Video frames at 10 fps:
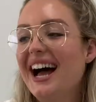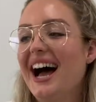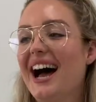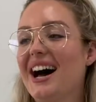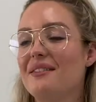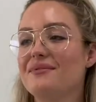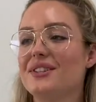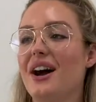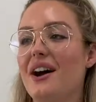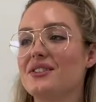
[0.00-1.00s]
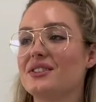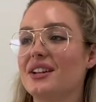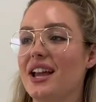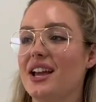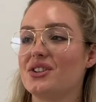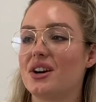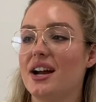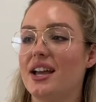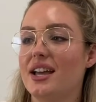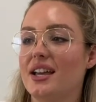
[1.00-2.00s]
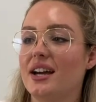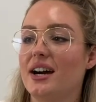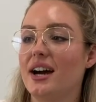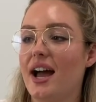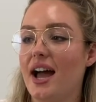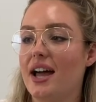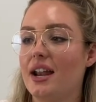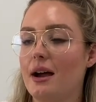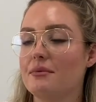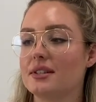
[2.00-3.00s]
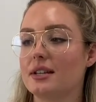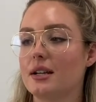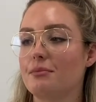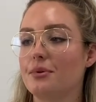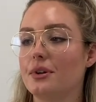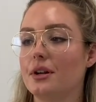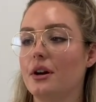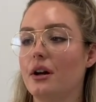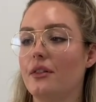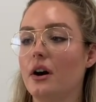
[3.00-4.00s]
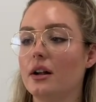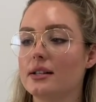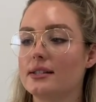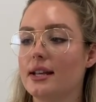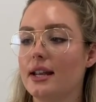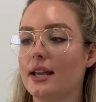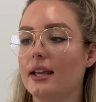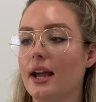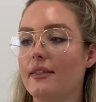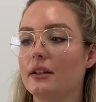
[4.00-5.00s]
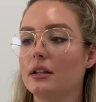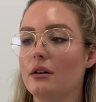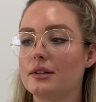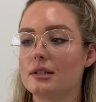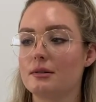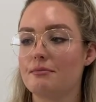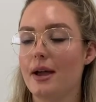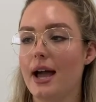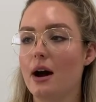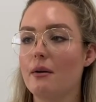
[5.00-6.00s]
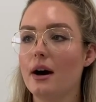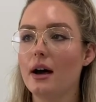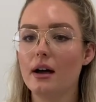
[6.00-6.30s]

So I've just got a hairdryer here and I'm just going to put it on the hottest setting and the lowest power.